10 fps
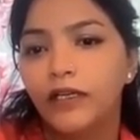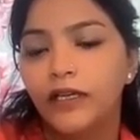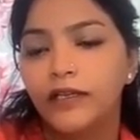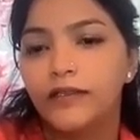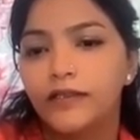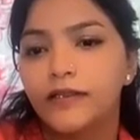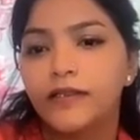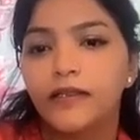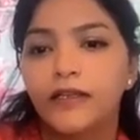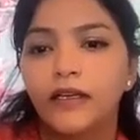
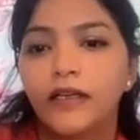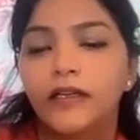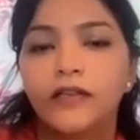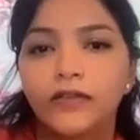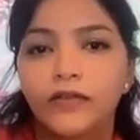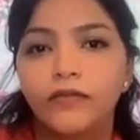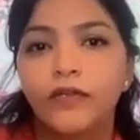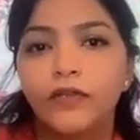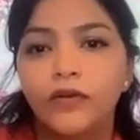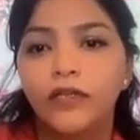x. So
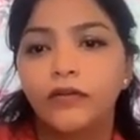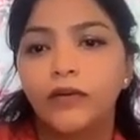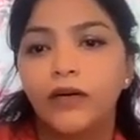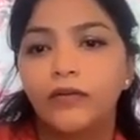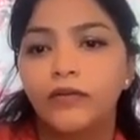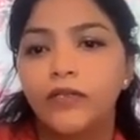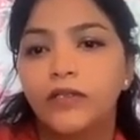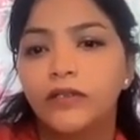we are talking about